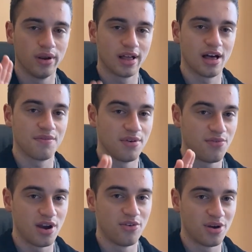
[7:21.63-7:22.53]
have a
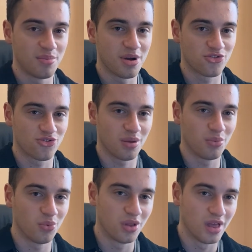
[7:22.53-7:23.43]
very much
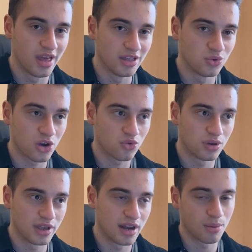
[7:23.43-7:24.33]
trouble to actually
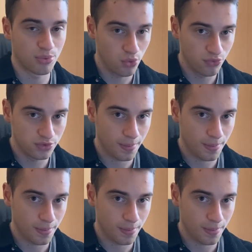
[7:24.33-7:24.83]
getting approved,